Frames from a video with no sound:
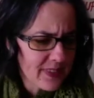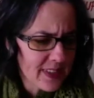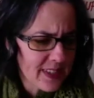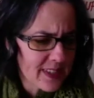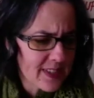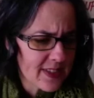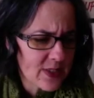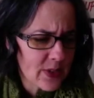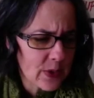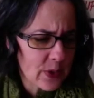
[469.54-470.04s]

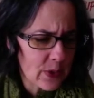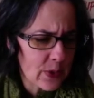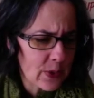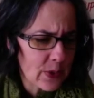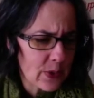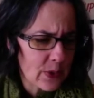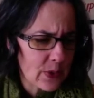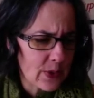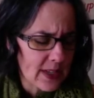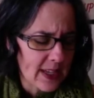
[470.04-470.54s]

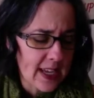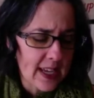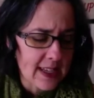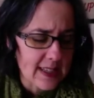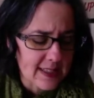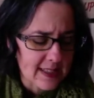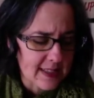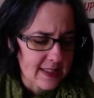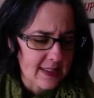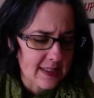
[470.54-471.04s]
So
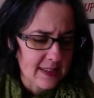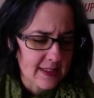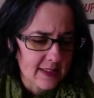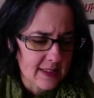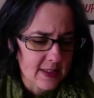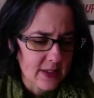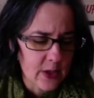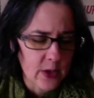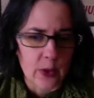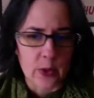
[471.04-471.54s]
yes,
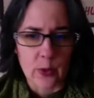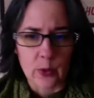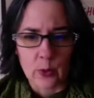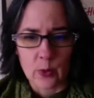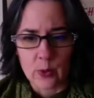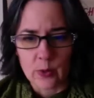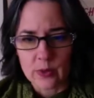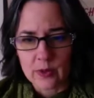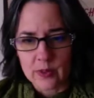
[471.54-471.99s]
so